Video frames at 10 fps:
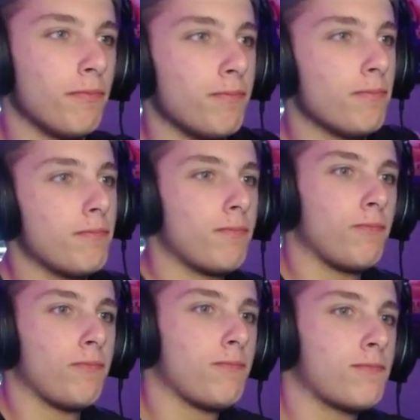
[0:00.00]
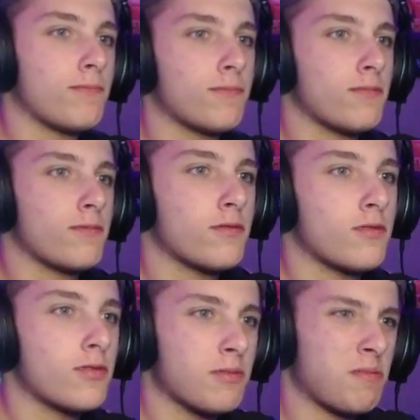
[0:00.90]

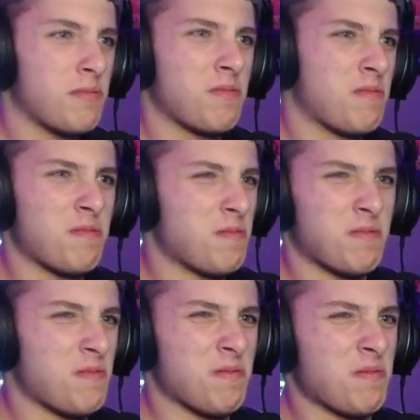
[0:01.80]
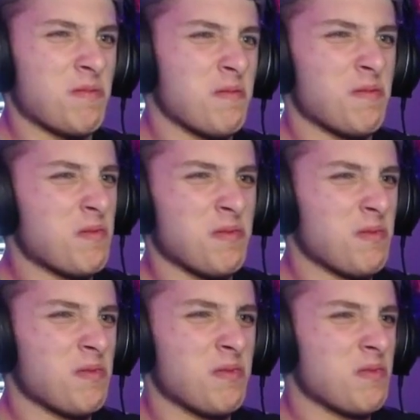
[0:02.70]

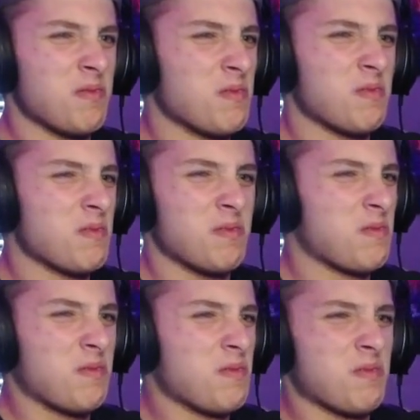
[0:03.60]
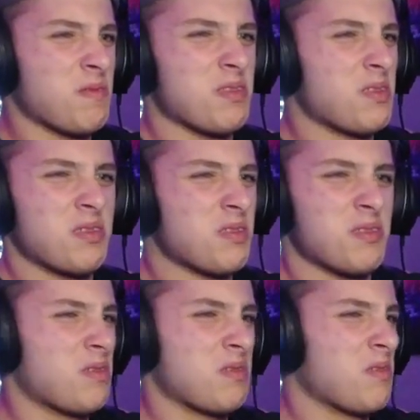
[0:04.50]

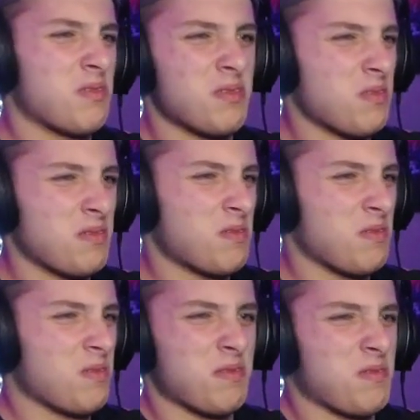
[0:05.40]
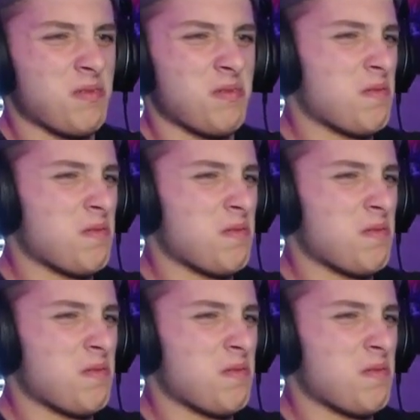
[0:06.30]
No one is speaking in this clip.